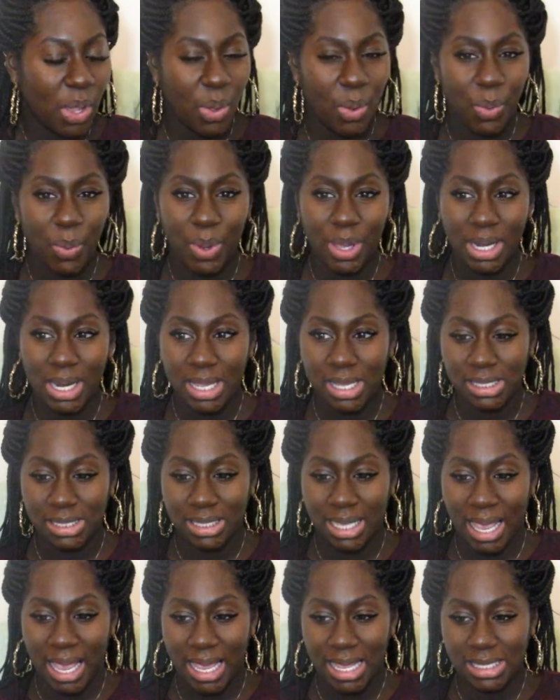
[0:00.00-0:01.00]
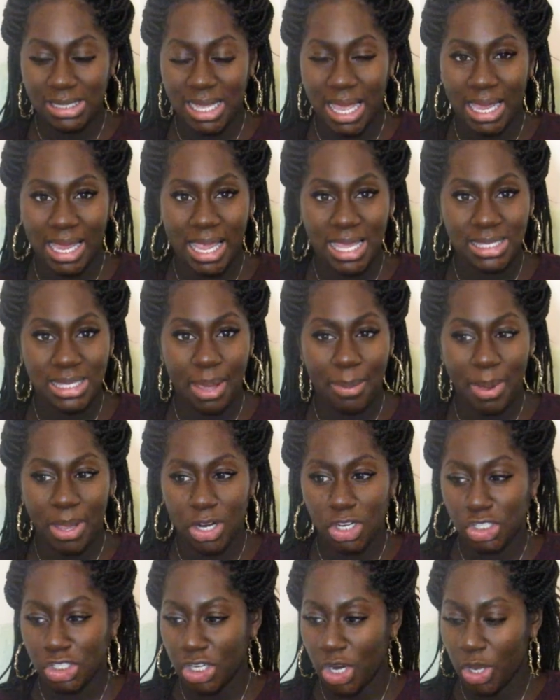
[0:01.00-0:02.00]
What else, guys? I guess I
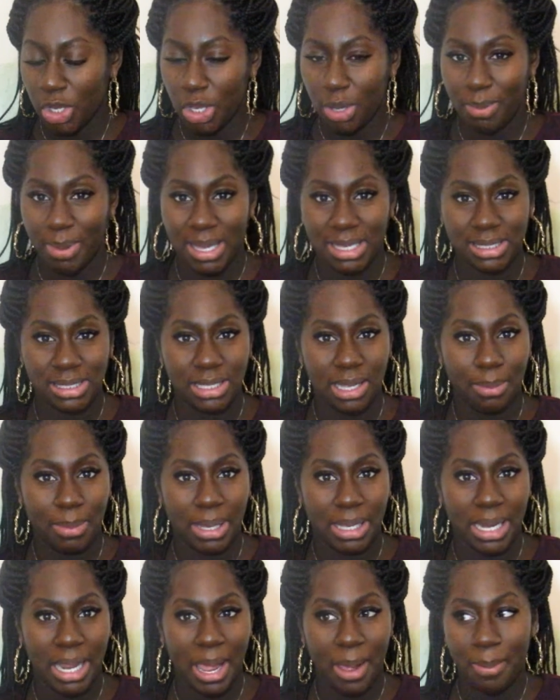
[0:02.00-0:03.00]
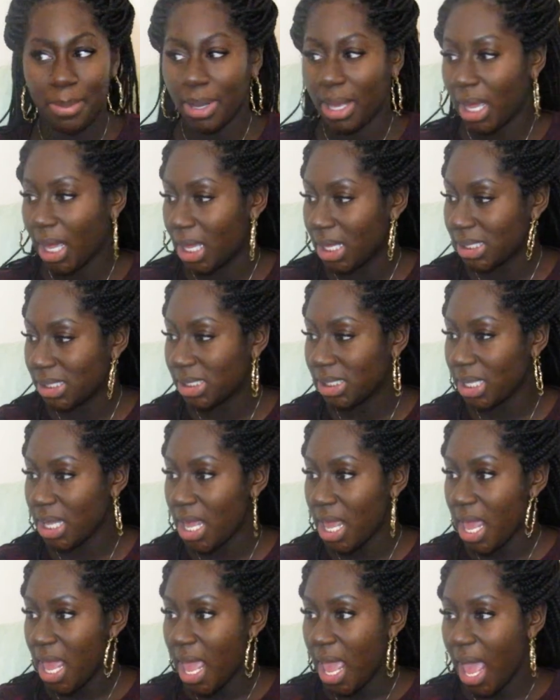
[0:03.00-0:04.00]
better show you my stomach now, because
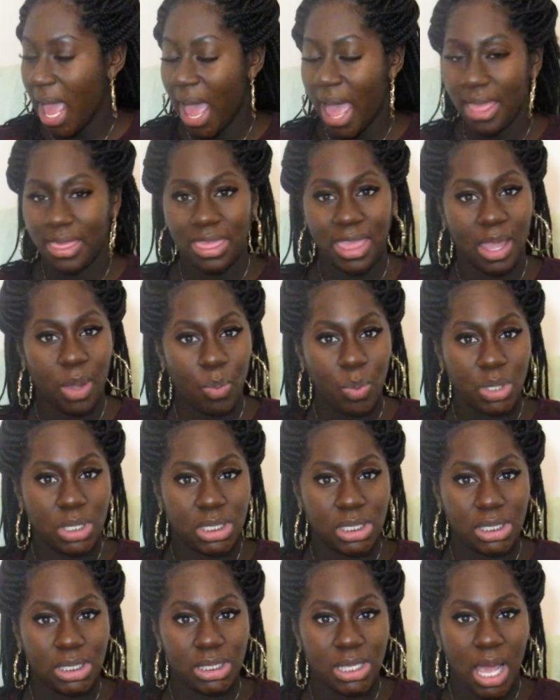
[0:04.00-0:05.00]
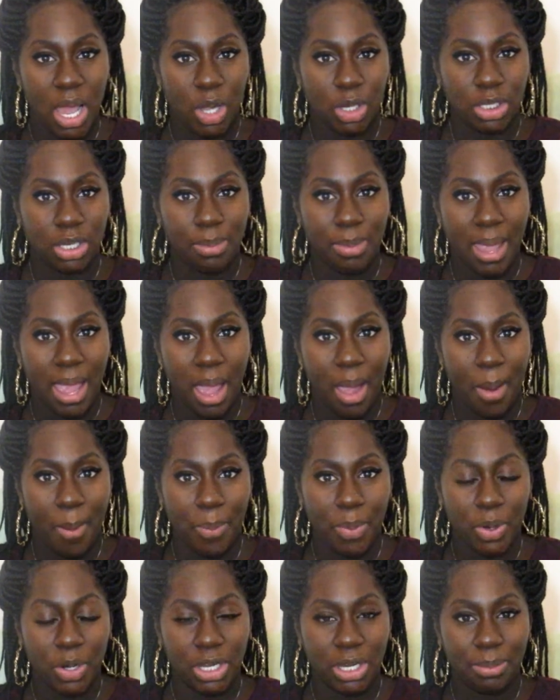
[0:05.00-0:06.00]
I think we just talked about
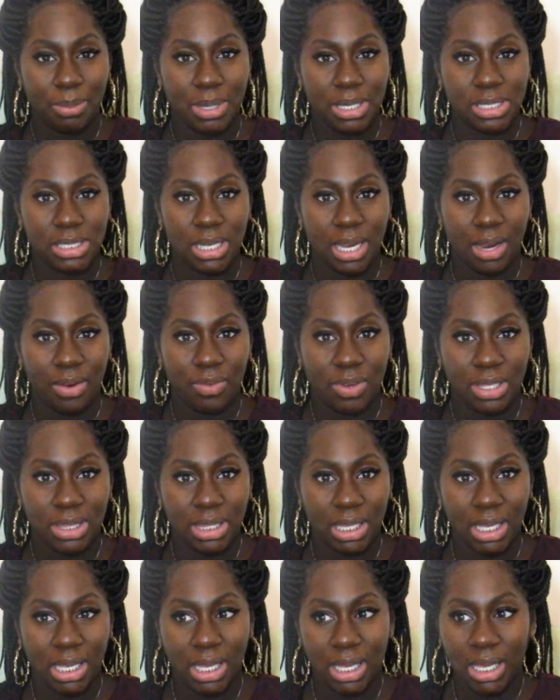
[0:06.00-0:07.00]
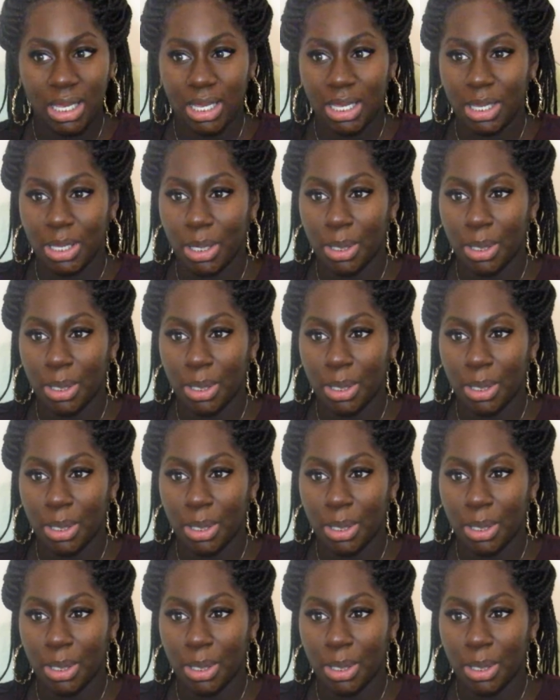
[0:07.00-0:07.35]
pretty much everything.